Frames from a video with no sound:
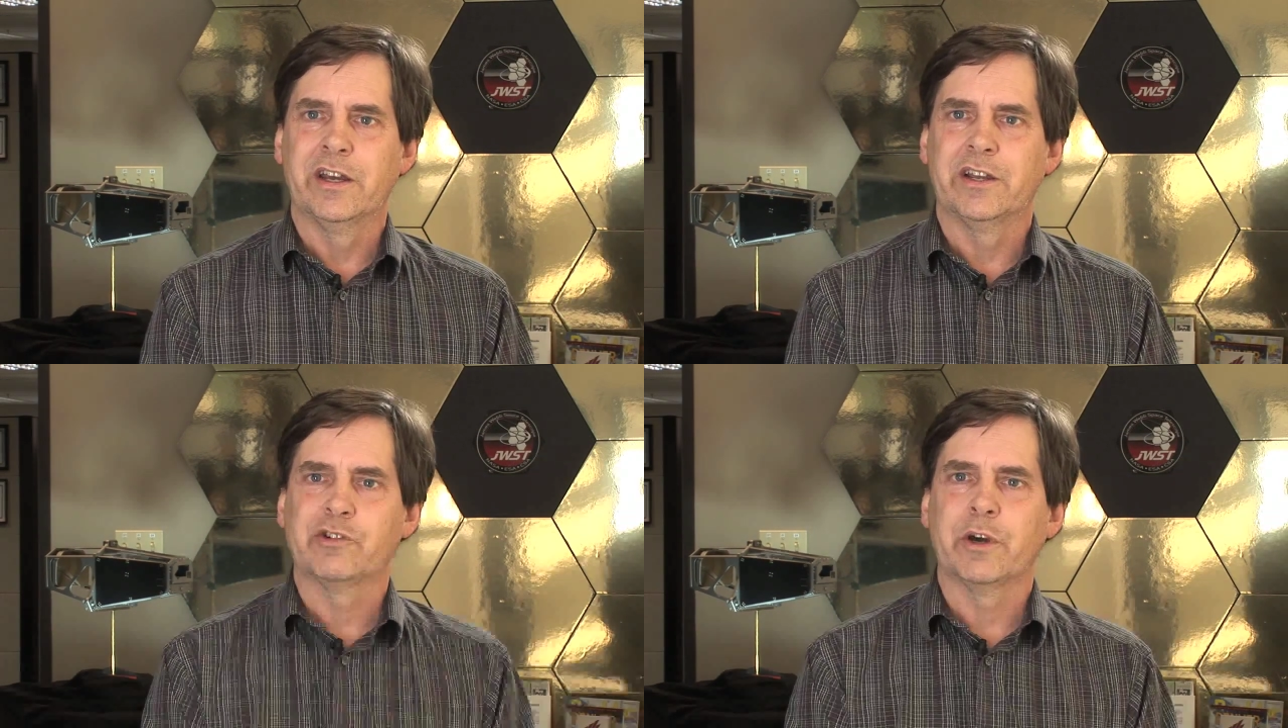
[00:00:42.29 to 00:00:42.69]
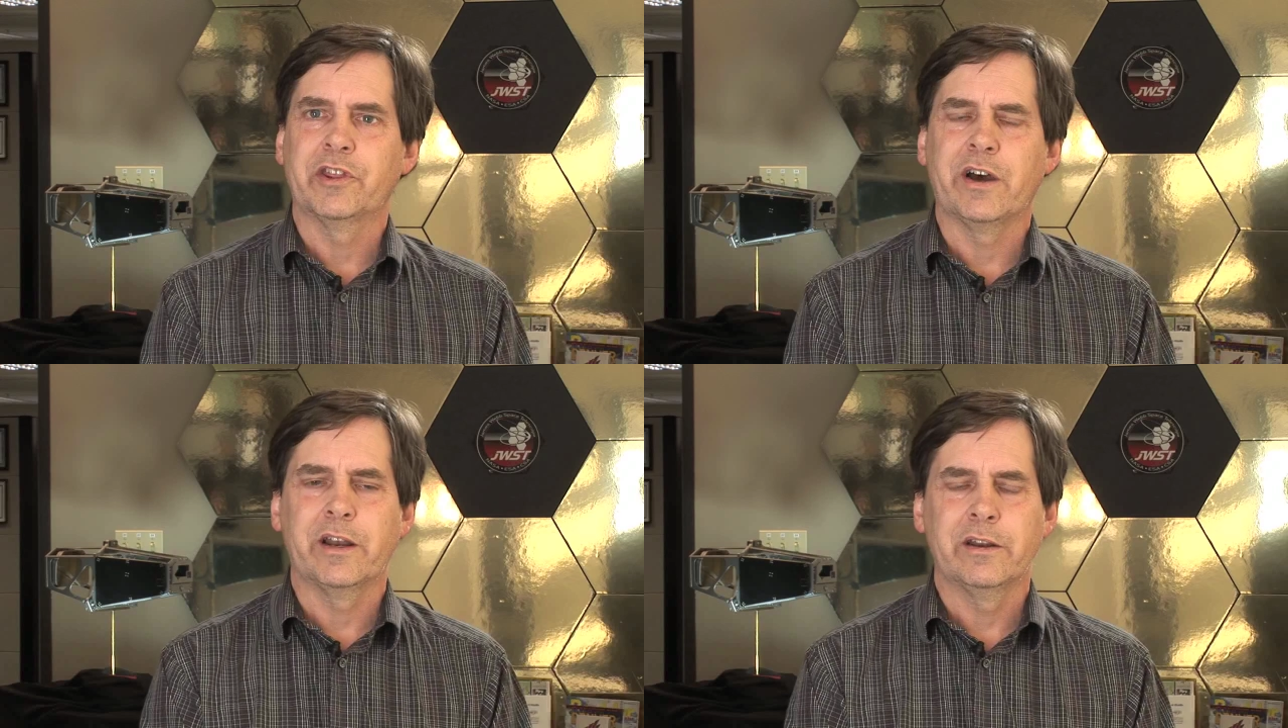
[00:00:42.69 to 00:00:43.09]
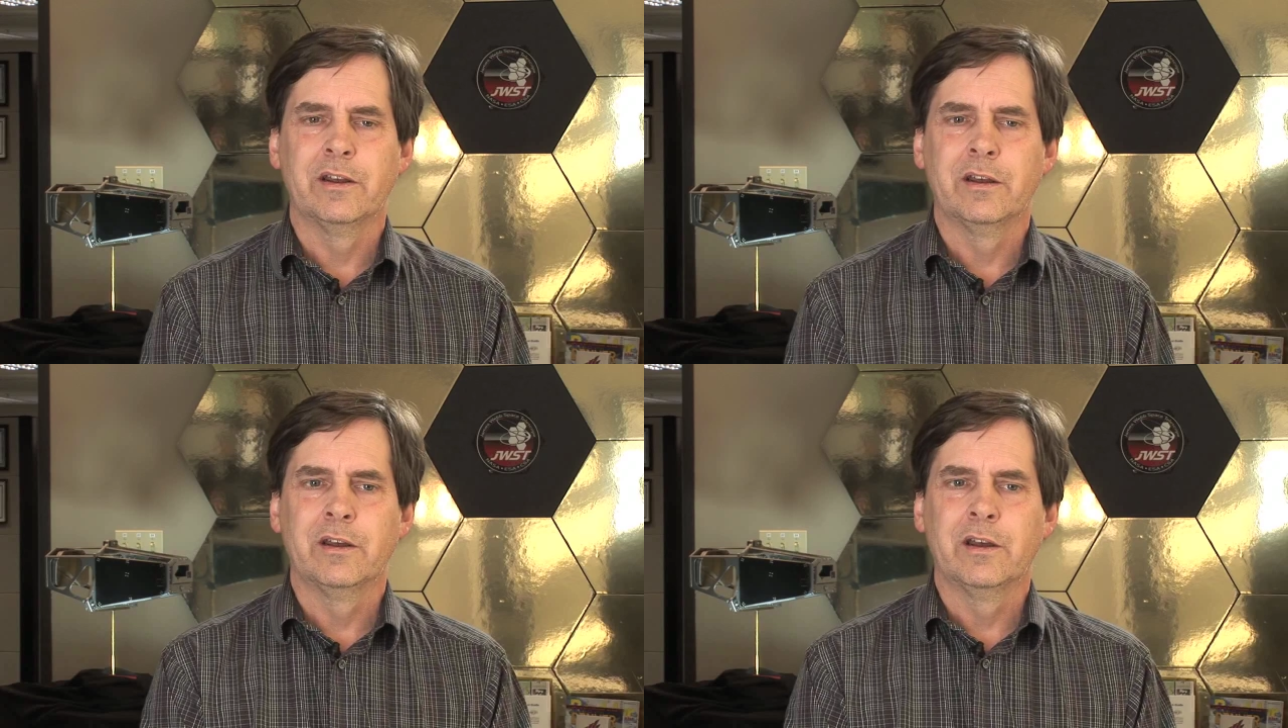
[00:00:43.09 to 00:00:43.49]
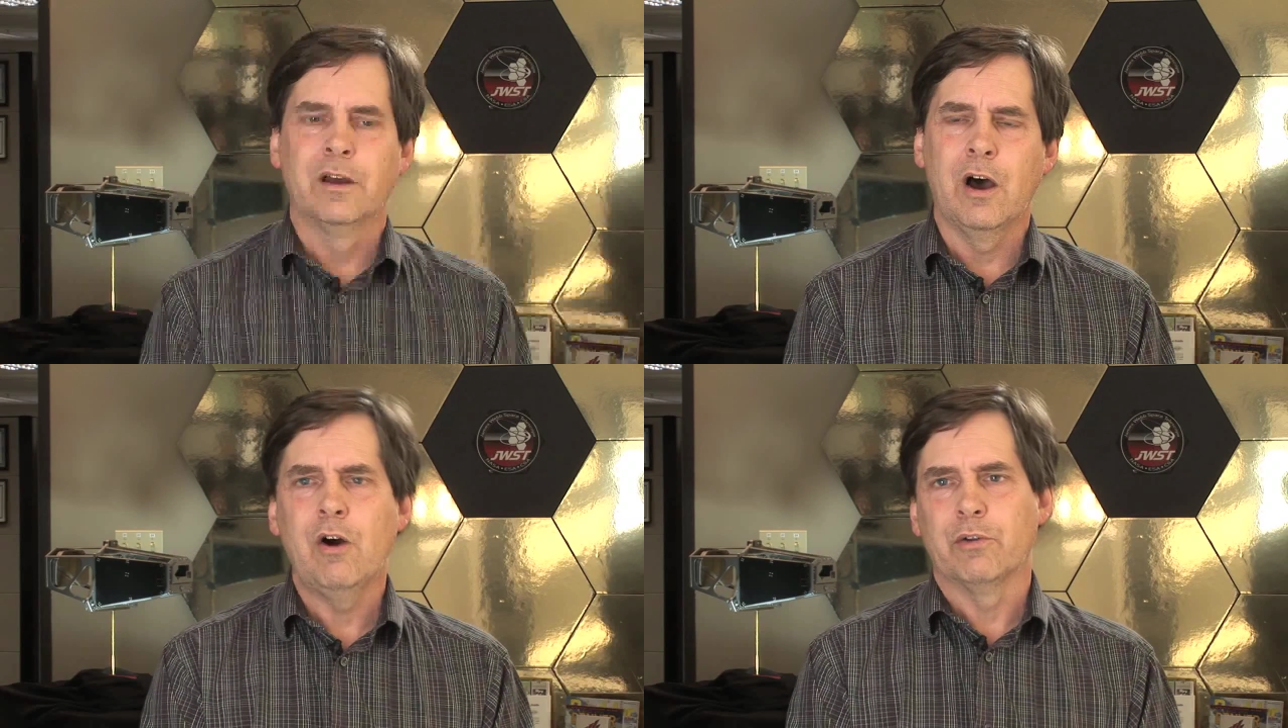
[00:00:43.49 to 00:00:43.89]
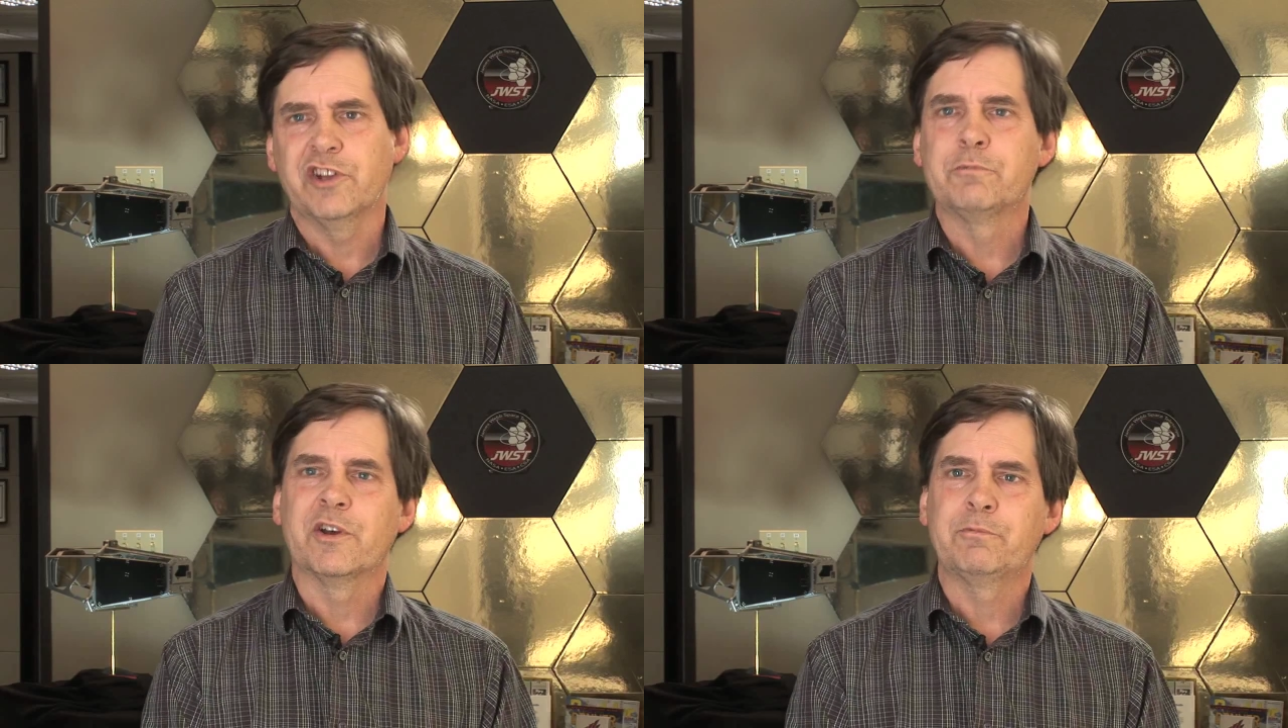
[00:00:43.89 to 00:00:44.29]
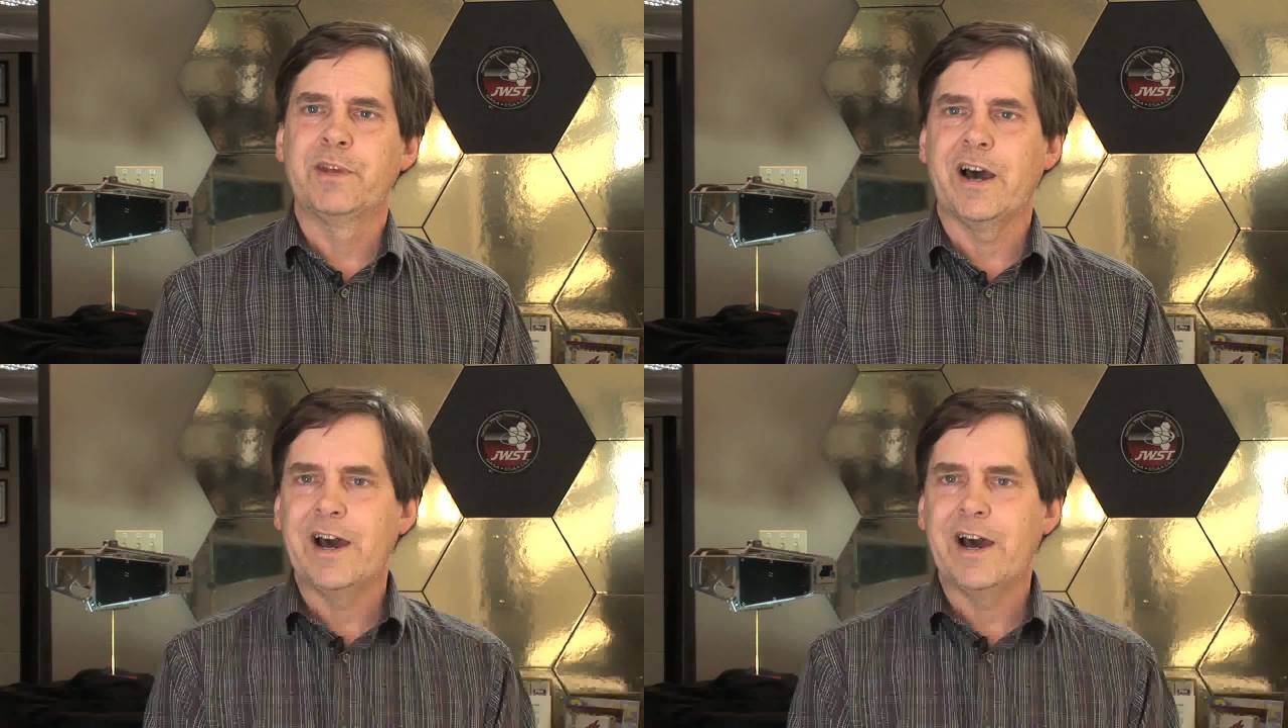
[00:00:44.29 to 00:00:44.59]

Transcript: And so I thought, oh, this must be